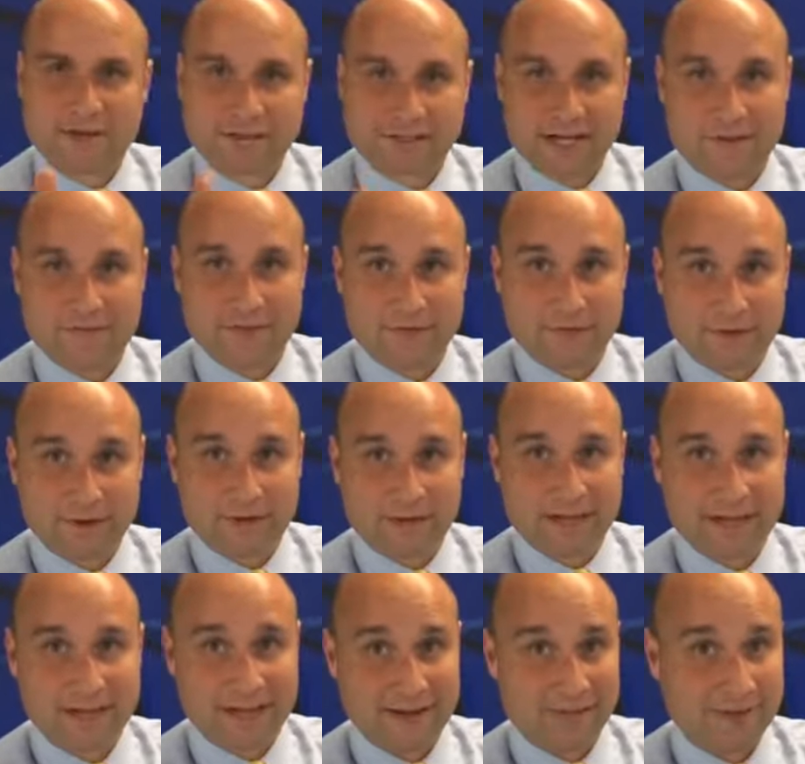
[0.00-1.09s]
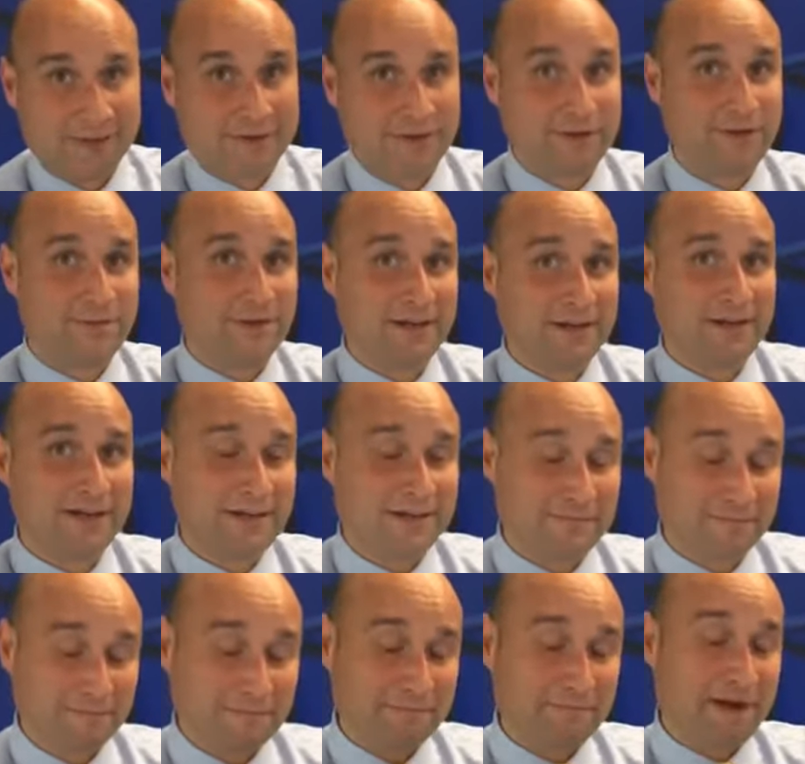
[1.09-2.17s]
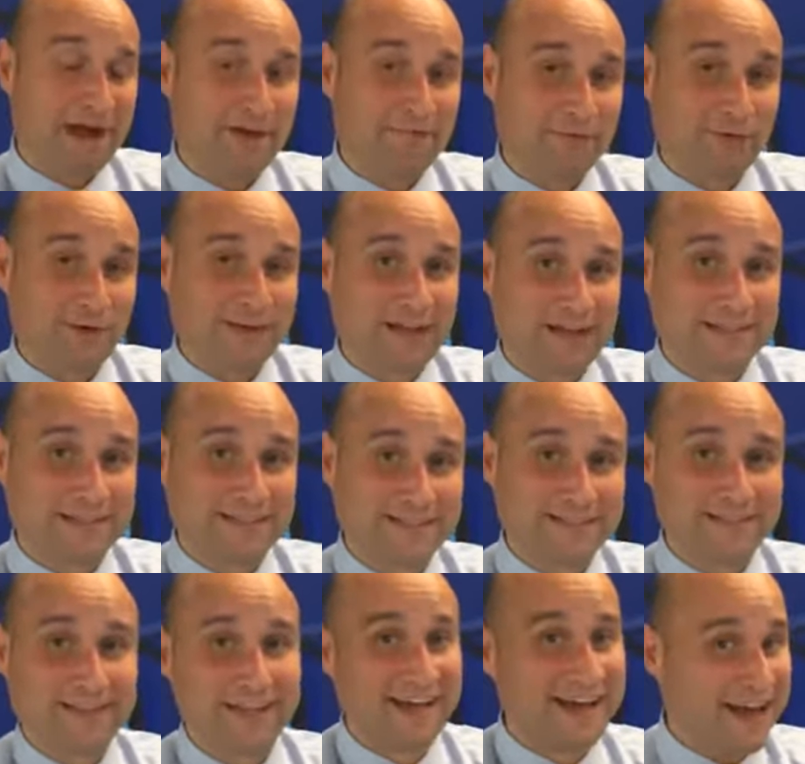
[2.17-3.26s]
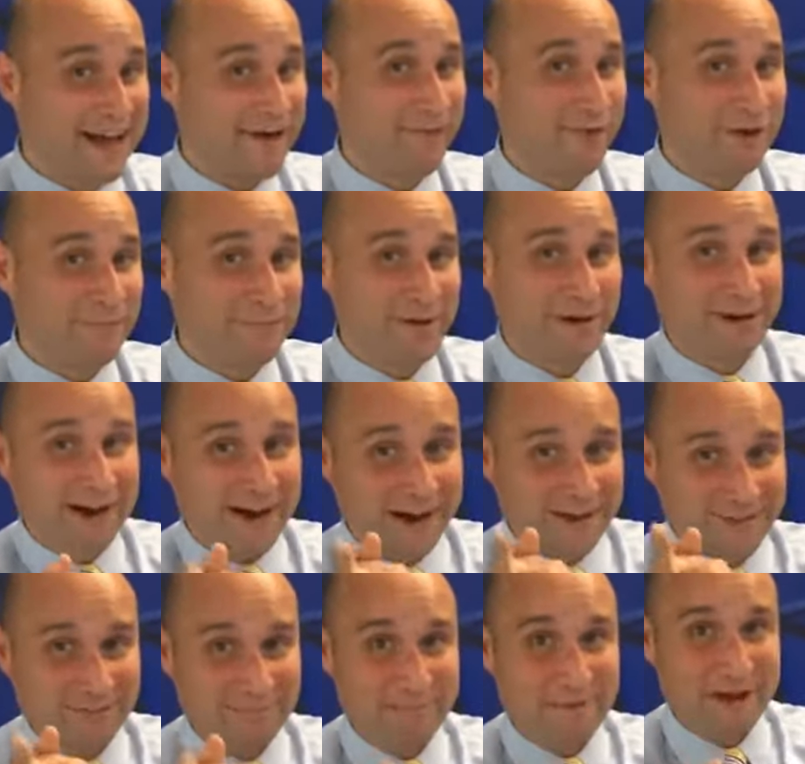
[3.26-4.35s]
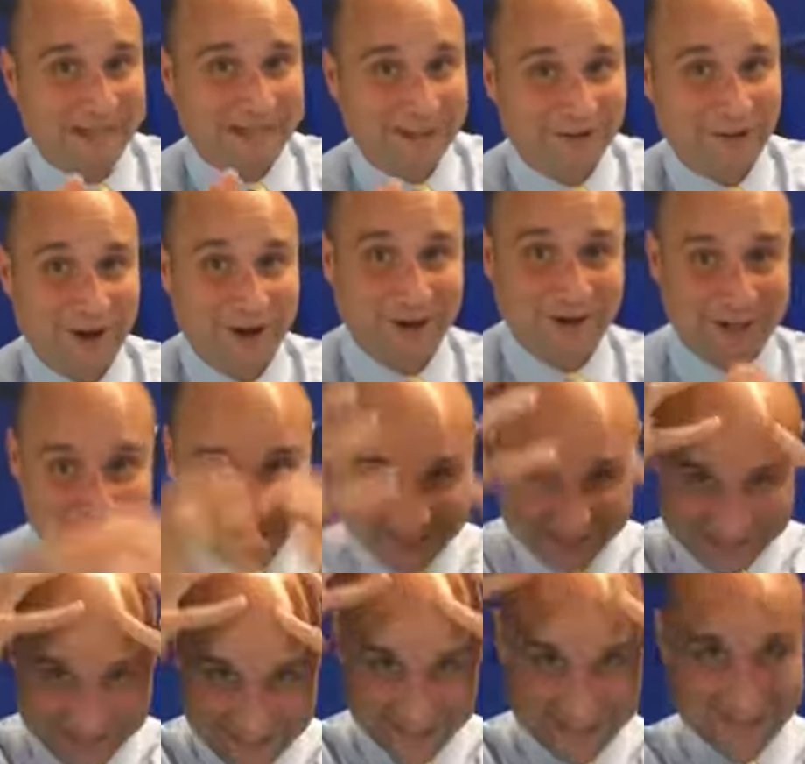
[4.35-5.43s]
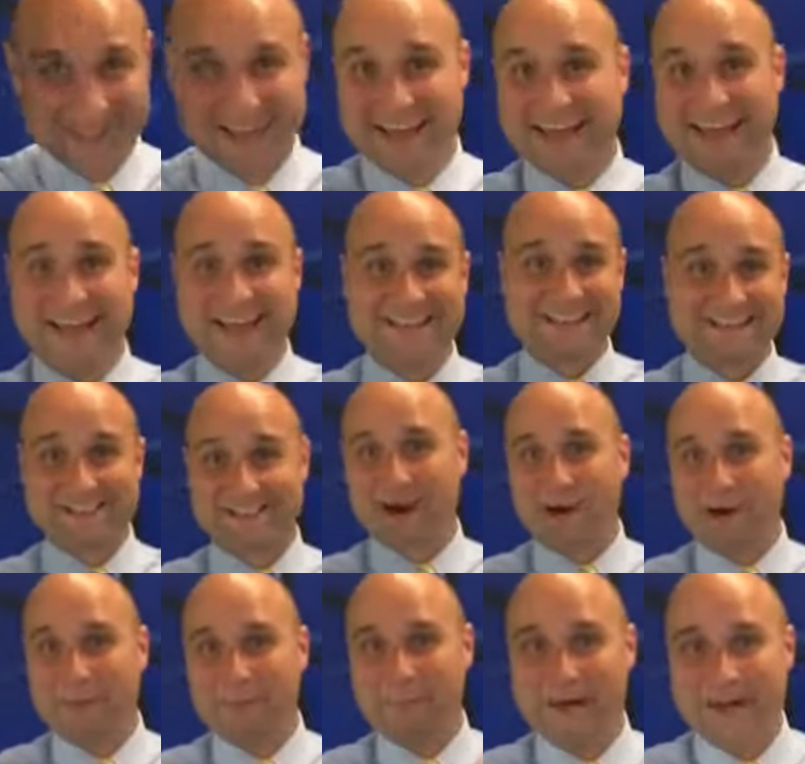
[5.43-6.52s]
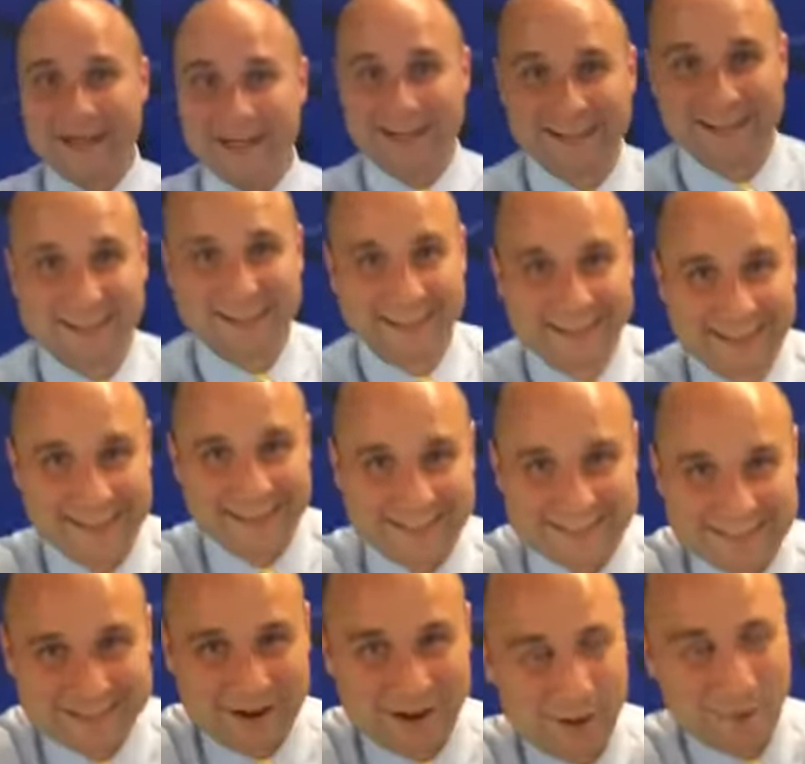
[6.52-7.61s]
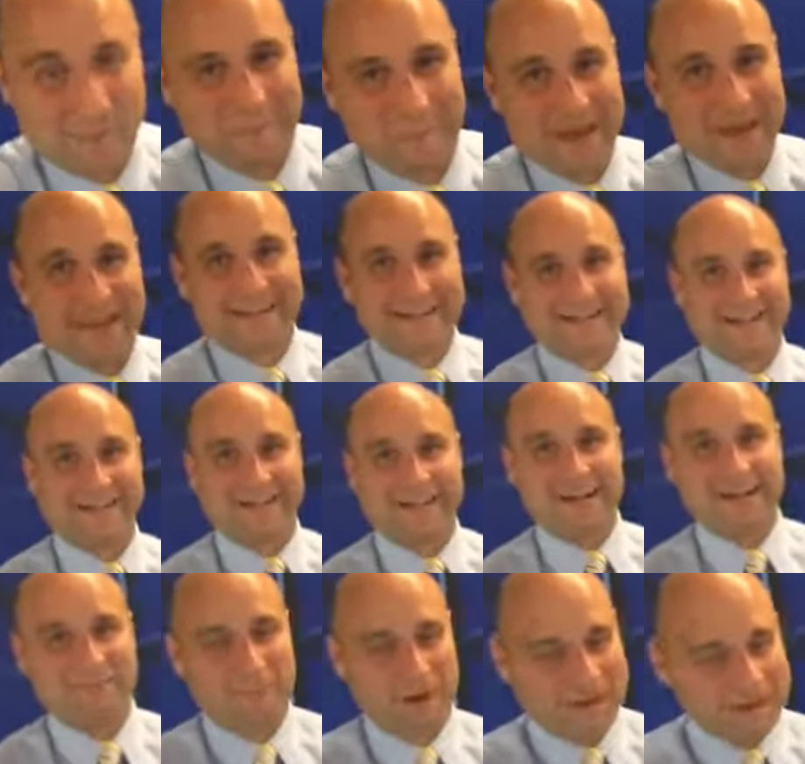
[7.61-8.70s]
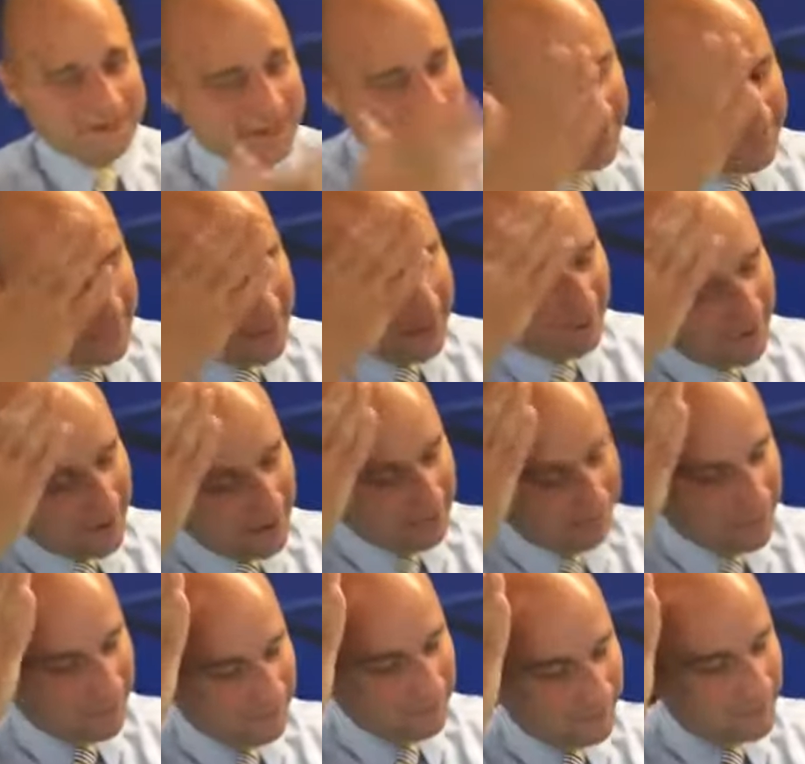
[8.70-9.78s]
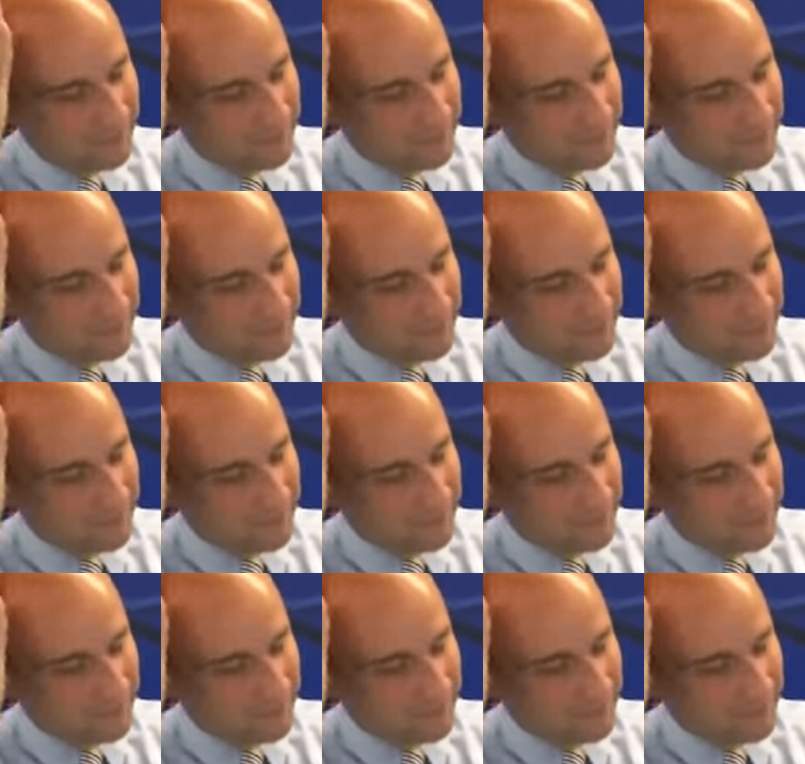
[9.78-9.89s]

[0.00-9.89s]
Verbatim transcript: at 7.30, and with the humidity, my forecast is I will have better hair than Mike Clark. His this is going big. This go. is going big tonight. Mine's going to stay right roughly the